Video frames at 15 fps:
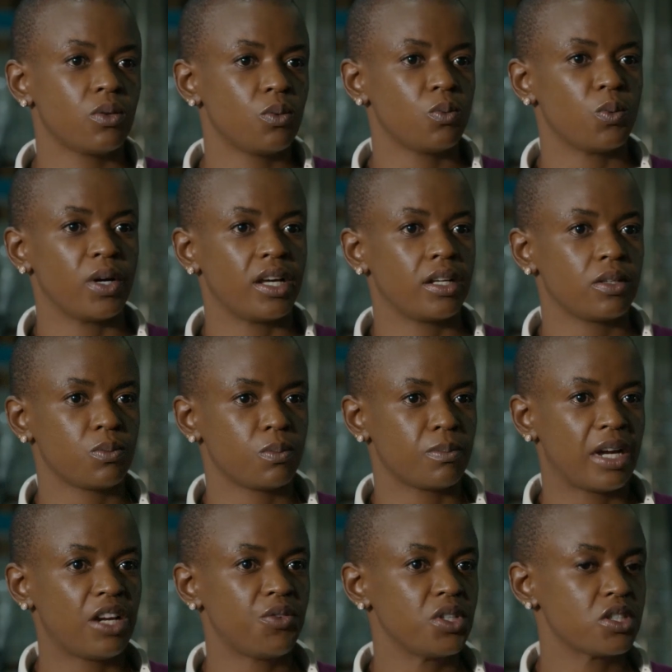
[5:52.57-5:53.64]
what
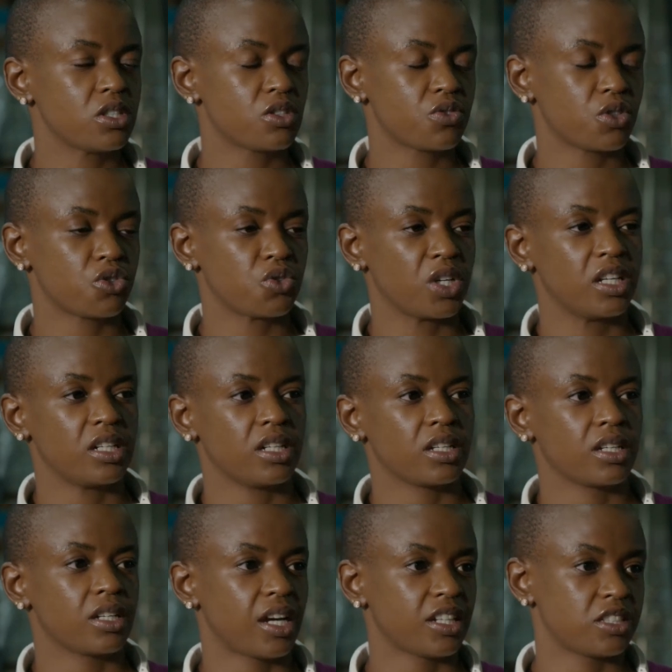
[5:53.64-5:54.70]
my reasons for
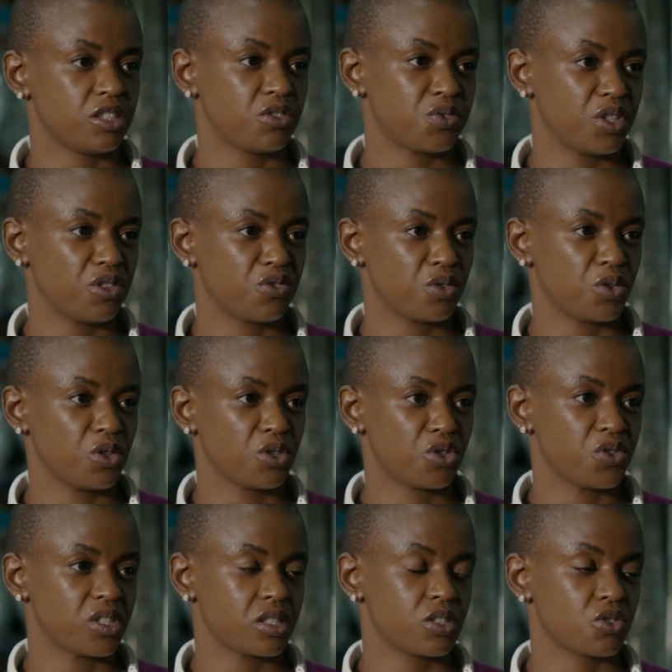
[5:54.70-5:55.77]
training are different for your
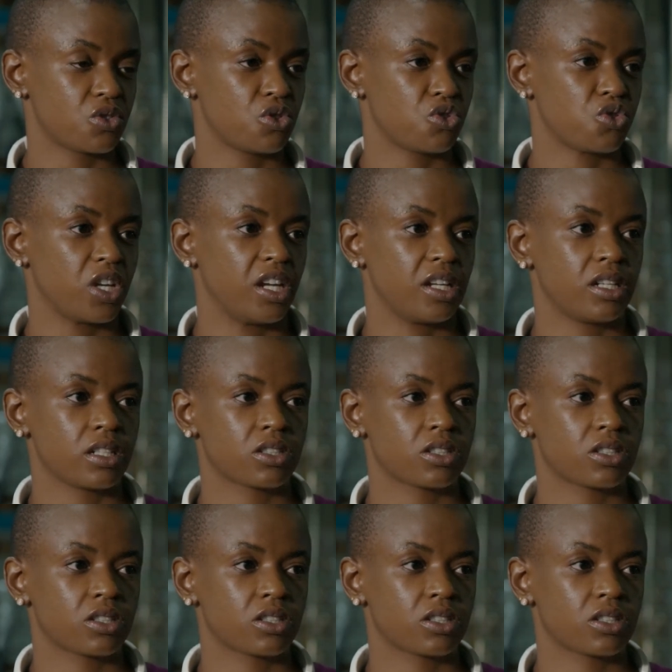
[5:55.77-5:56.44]
reasons to train.